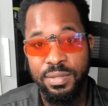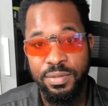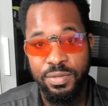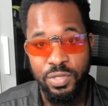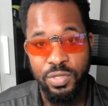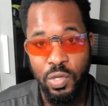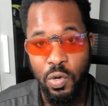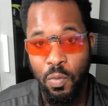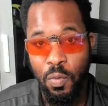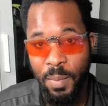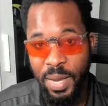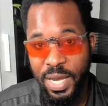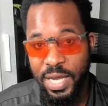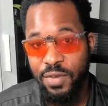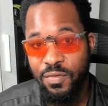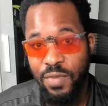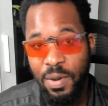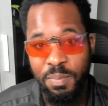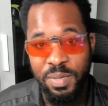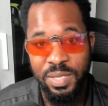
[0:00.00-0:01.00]
so make
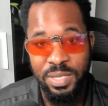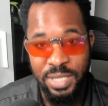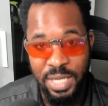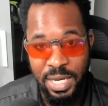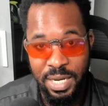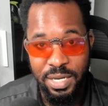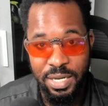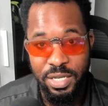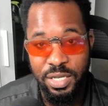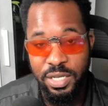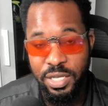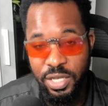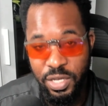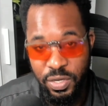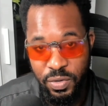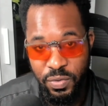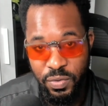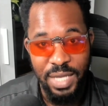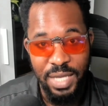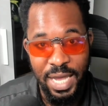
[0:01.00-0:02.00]
it represent
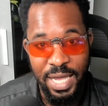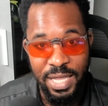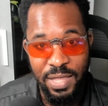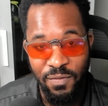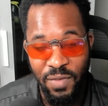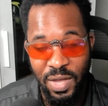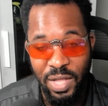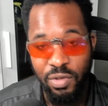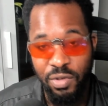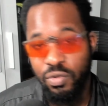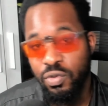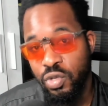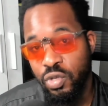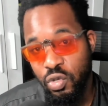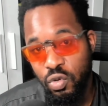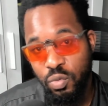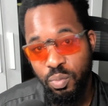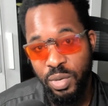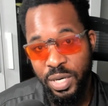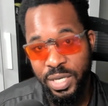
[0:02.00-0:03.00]
you and the value
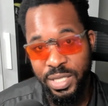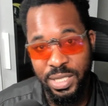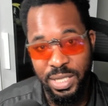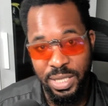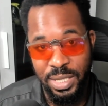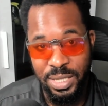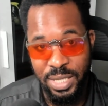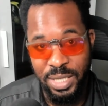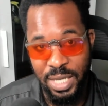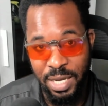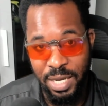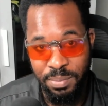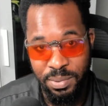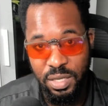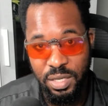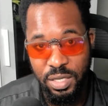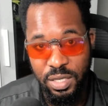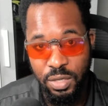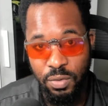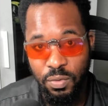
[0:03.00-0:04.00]
you bring to the table.
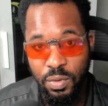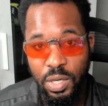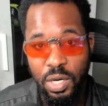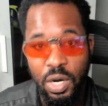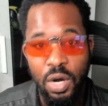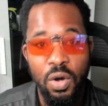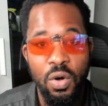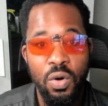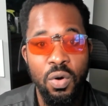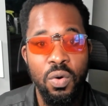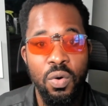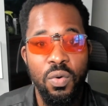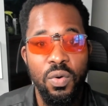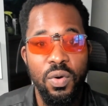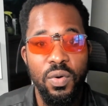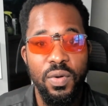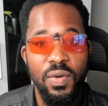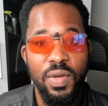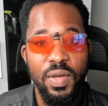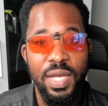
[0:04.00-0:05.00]
You want to
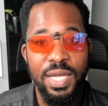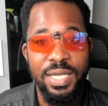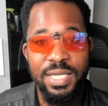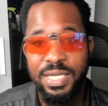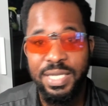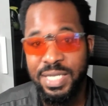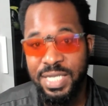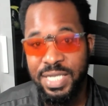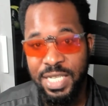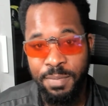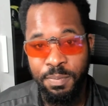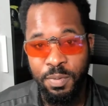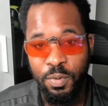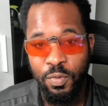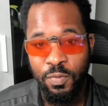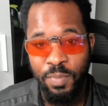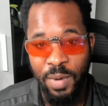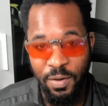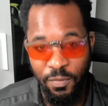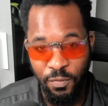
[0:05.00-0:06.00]
go into deeper
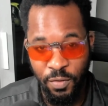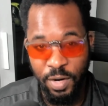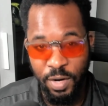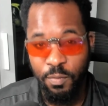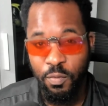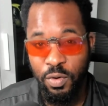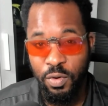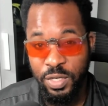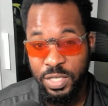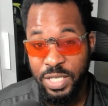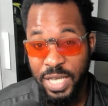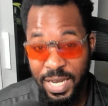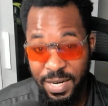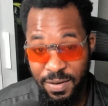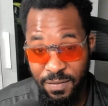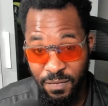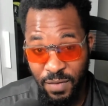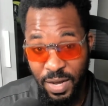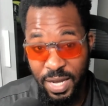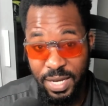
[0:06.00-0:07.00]
with my frameworks and
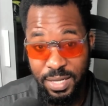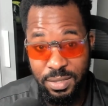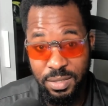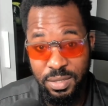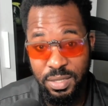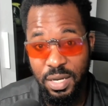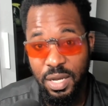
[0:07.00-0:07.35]
advice?